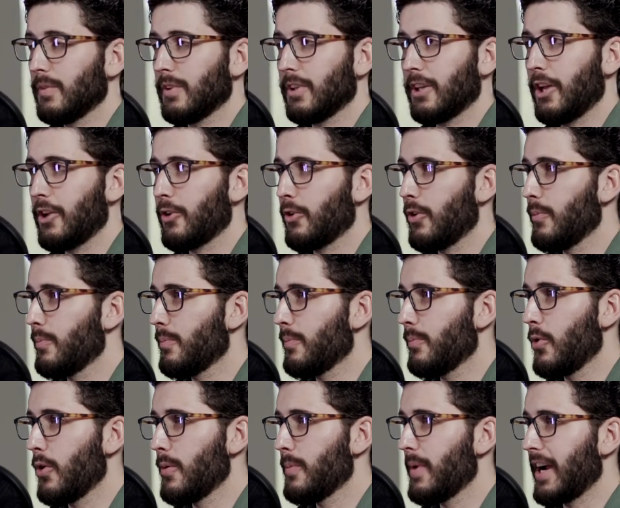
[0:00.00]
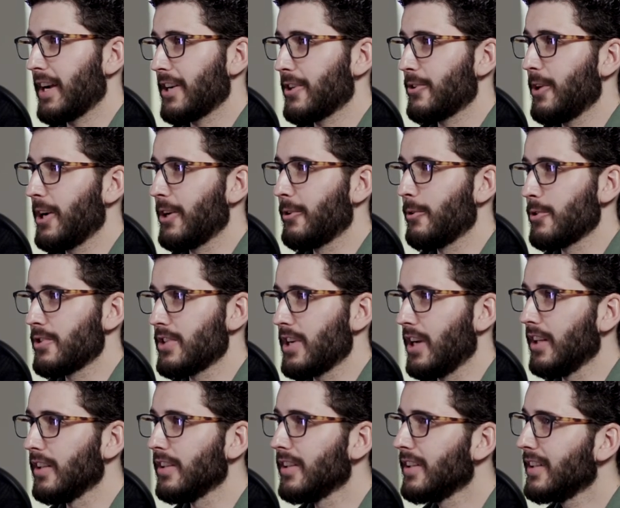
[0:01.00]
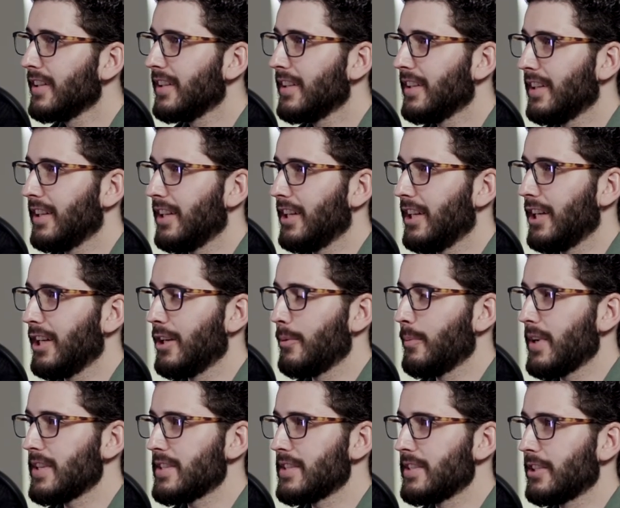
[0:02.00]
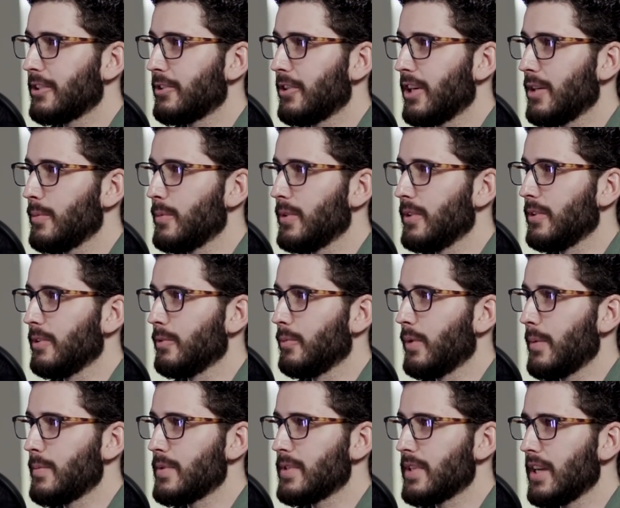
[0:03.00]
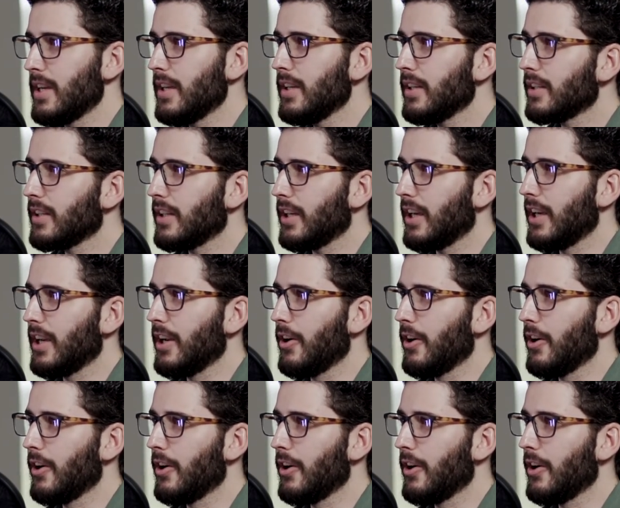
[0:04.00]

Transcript: Again, I'm going to point back. Craig Groeschel um, has an incredible website, uh,